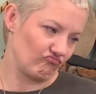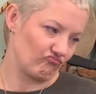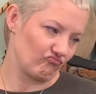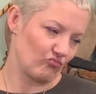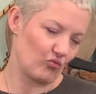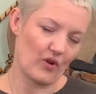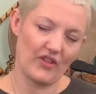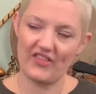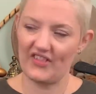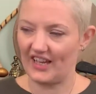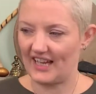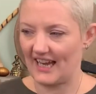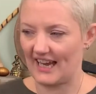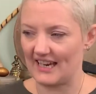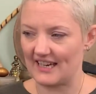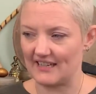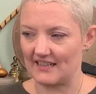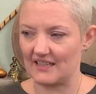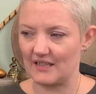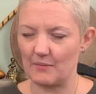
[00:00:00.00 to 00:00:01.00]
with the
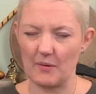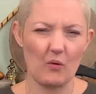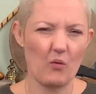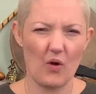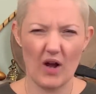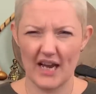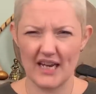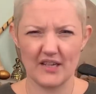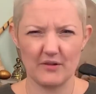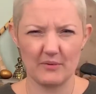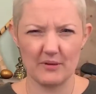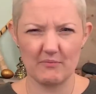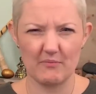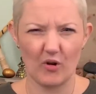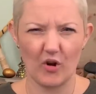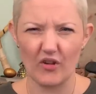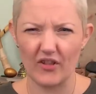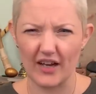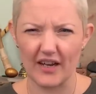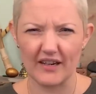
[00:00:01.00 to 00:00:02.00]
guides, but why do we
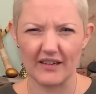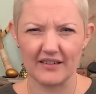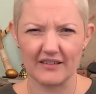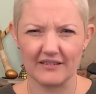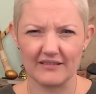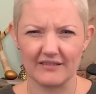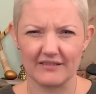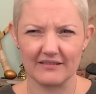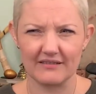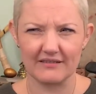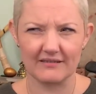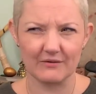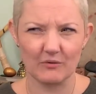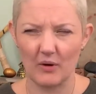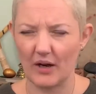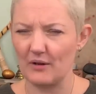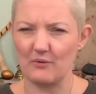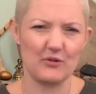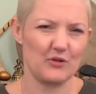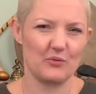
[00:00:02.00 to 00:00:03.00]
bother?
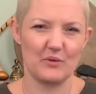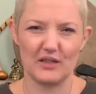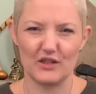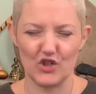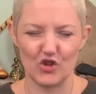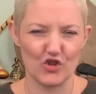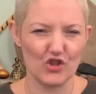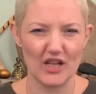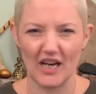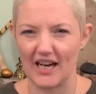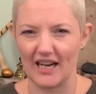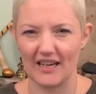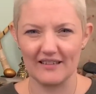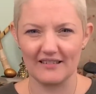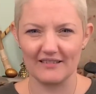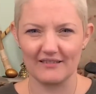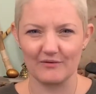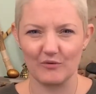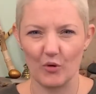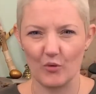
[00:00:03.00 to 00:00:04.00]
Why would we do that?
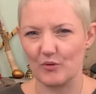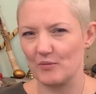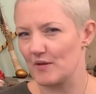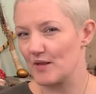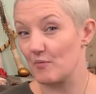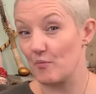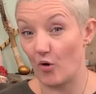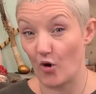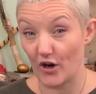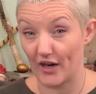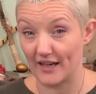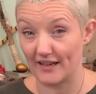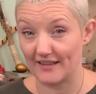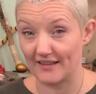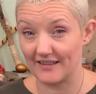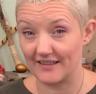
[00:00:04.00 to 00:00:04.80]
What would be the point?